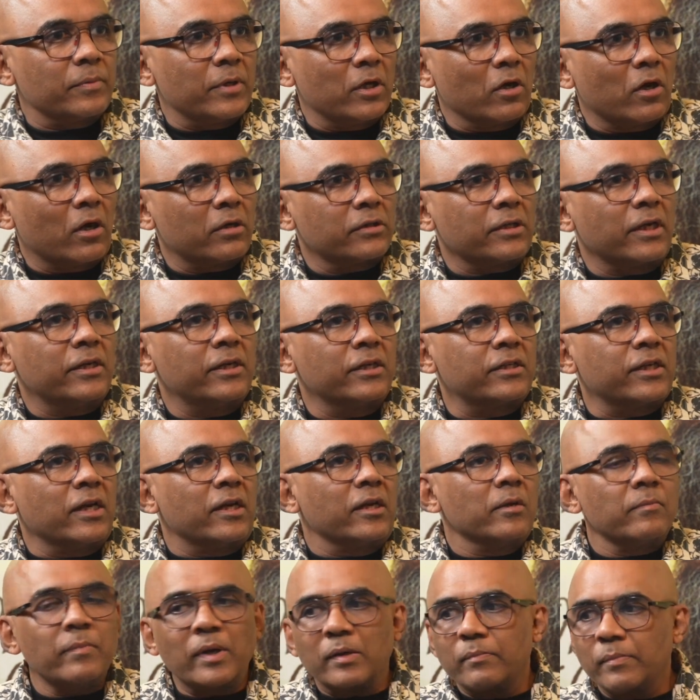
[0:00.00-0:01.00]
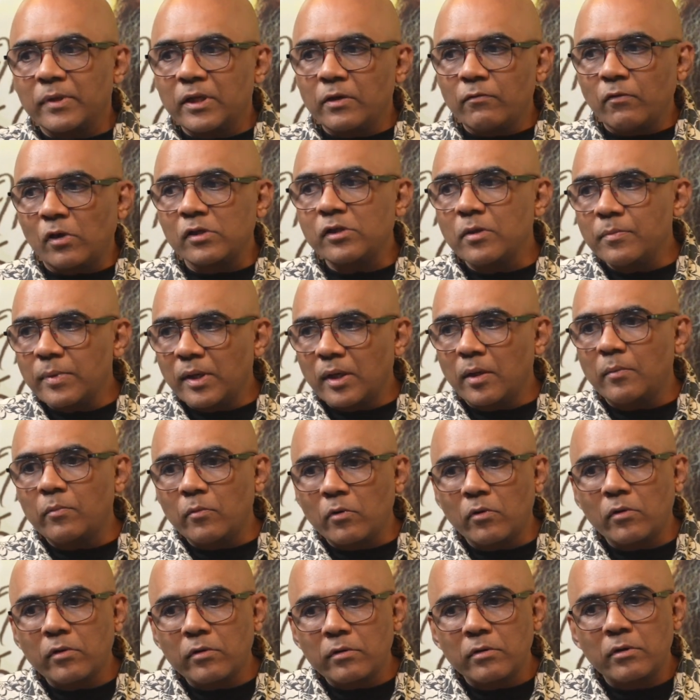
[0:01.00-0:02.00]
mean not entertaining. Yeah. But they've also become
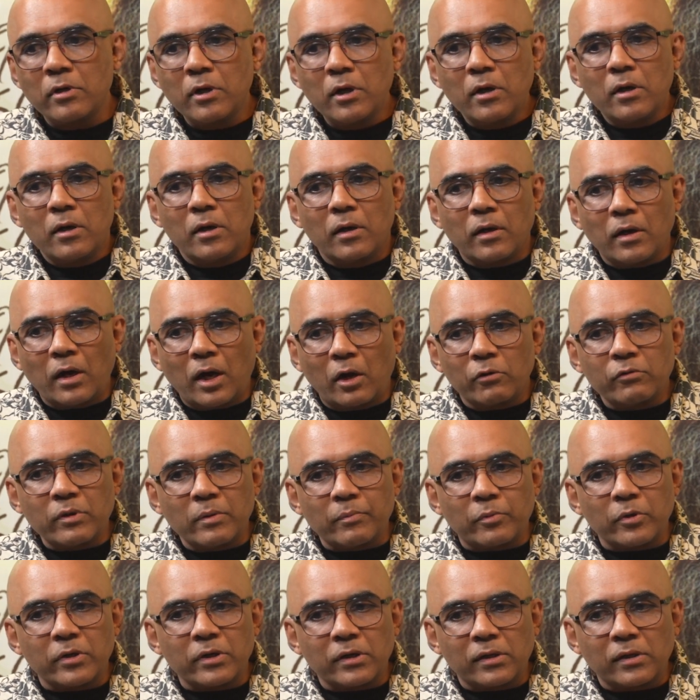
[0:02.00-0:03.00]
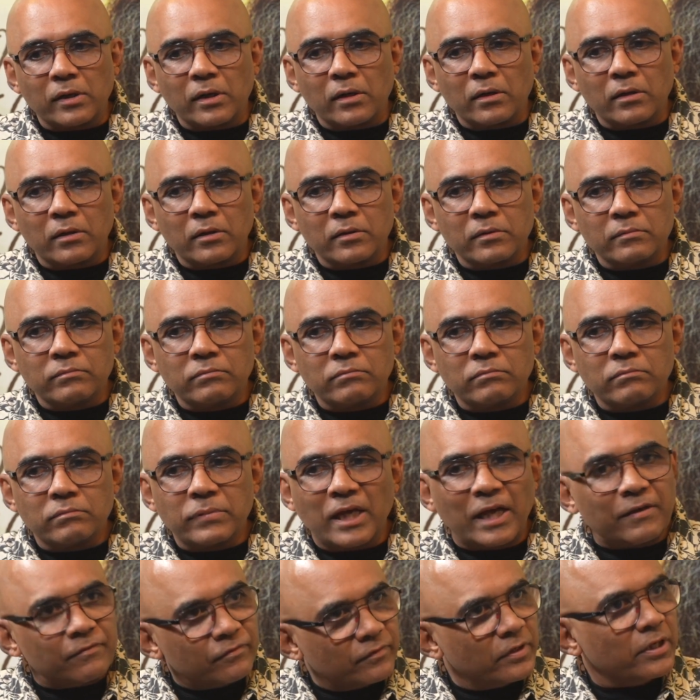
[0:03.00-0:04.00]
more, how do I put it,
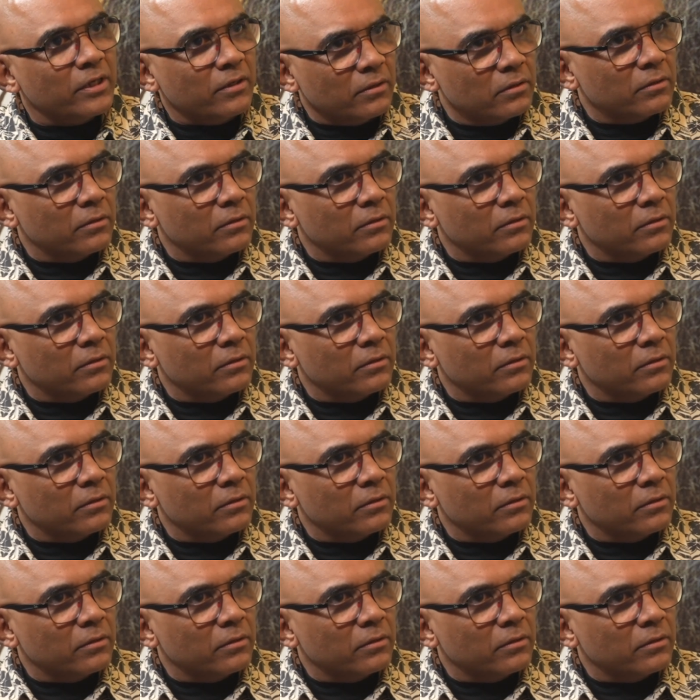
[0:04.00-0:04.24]
hefty